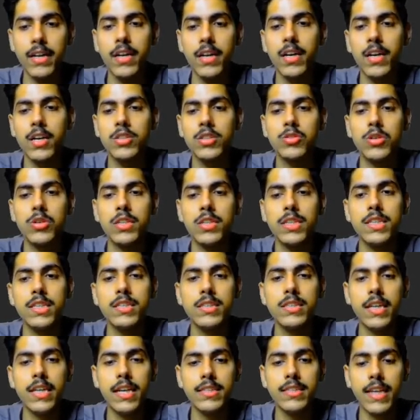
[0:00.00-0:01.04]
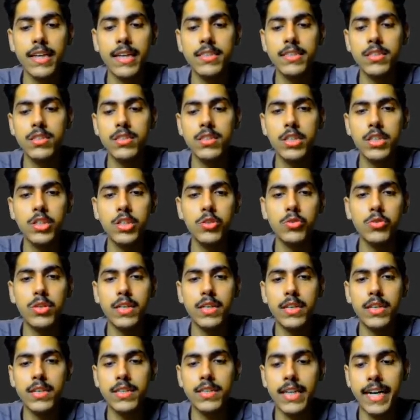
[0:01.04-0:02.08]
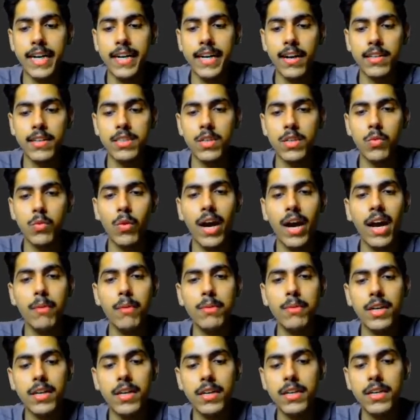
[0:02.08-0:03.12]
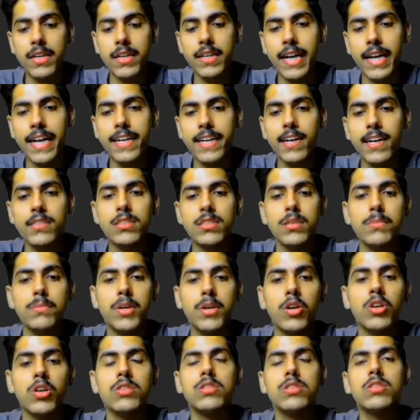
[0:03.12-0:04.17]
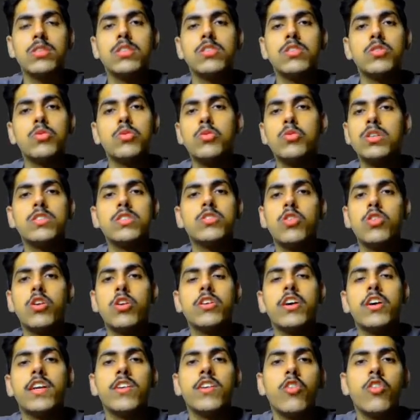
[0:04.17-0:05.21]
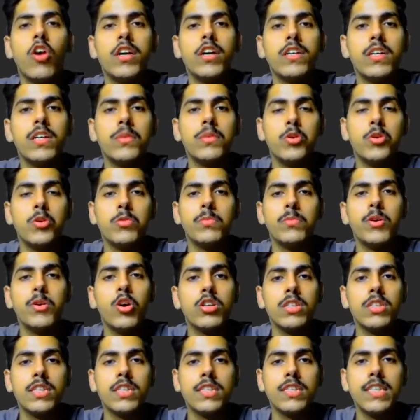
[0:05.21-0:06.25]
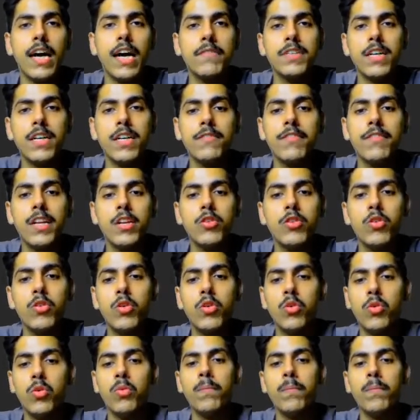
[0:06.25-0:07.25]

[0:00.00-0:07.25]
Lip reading: So in this case I just need to return right answer. Why I'm returning right answer? Because this node is not gonna contribute because it is having a value low.